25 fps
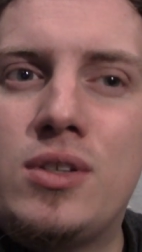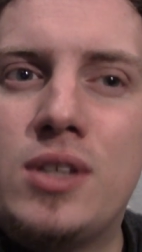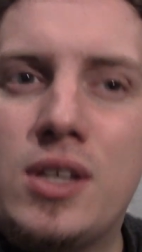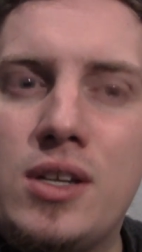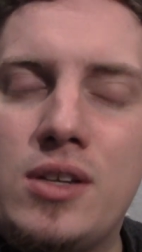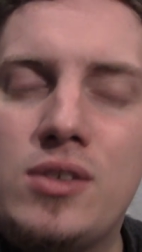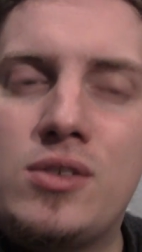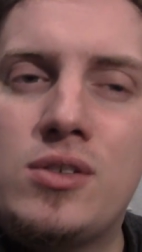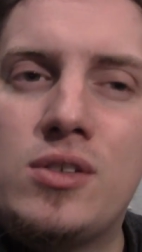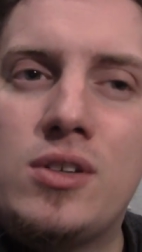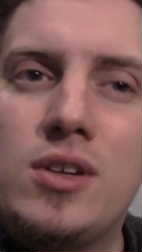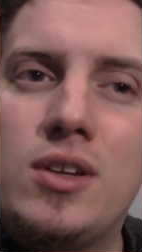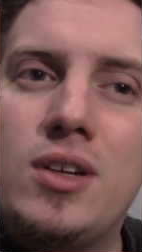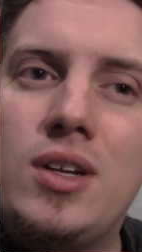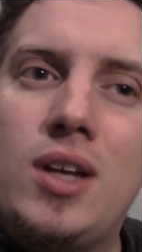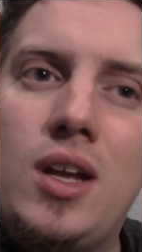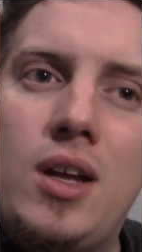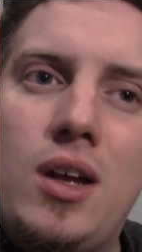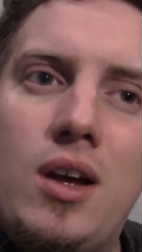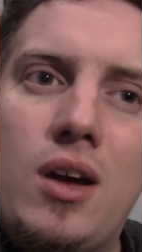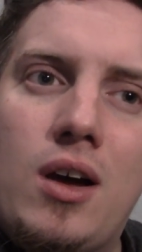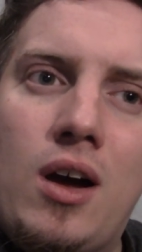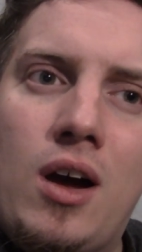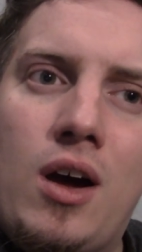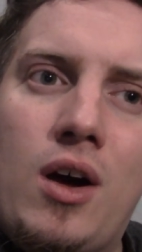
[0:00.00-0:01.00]
things that
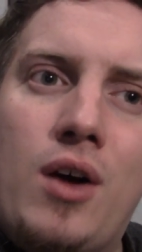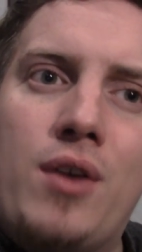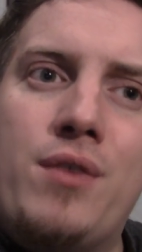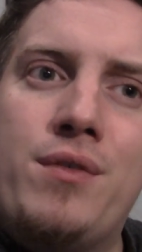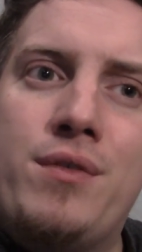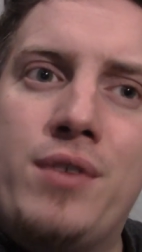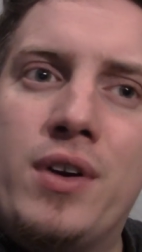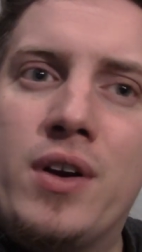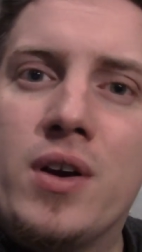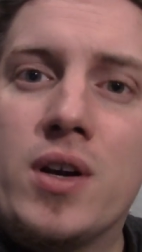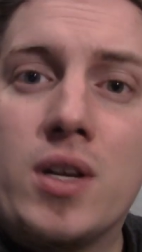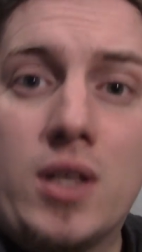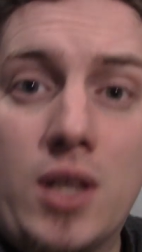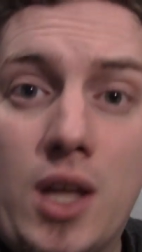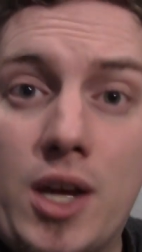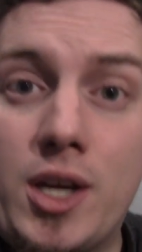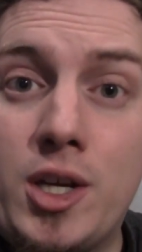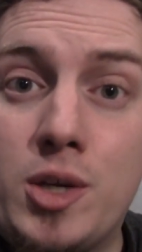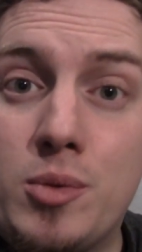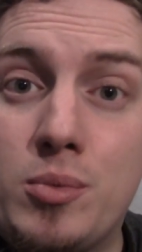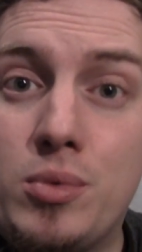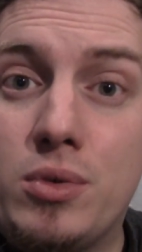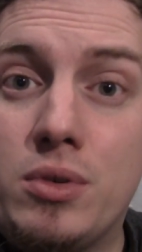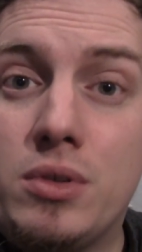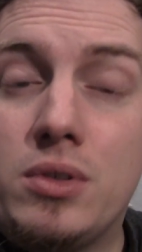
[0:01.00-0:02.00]
aren't very
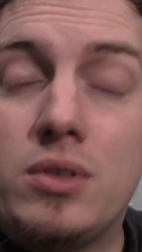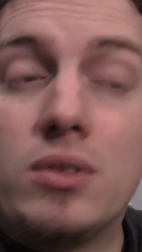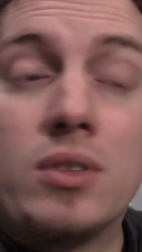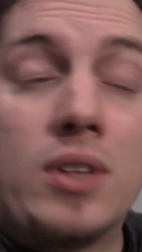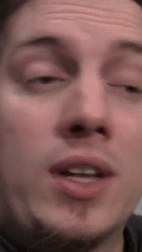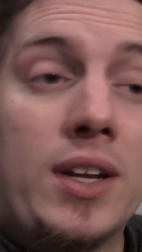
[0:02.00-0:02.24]
likable,